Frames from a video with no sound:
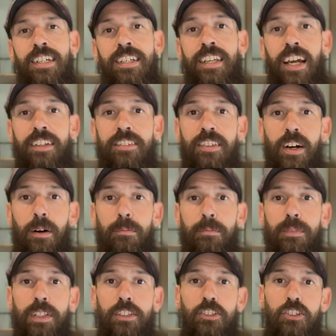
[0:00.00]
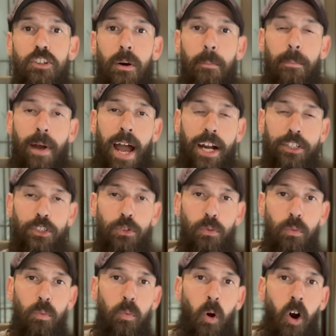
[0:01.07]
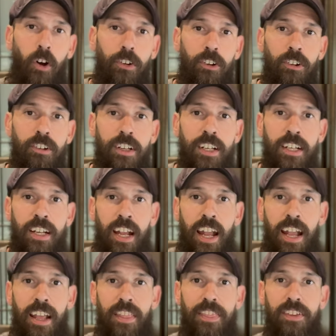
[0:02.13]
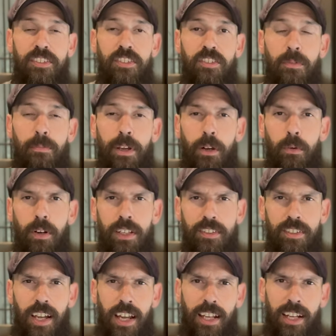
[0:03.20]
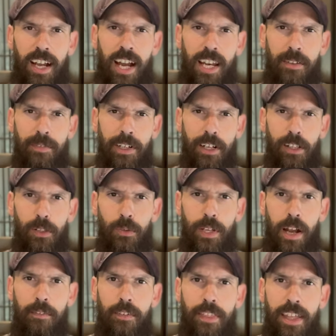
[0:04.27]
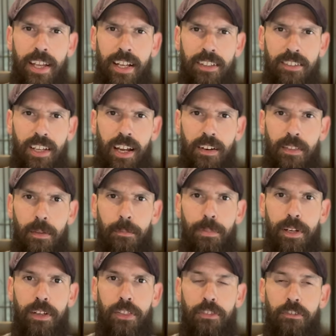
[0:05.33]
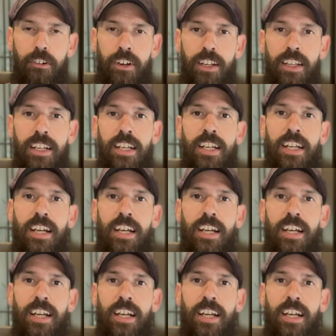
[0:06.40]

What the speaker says: Next up, let's jump back to water. And this is a big one. It's going to kind of include everything. It's kind of the big three.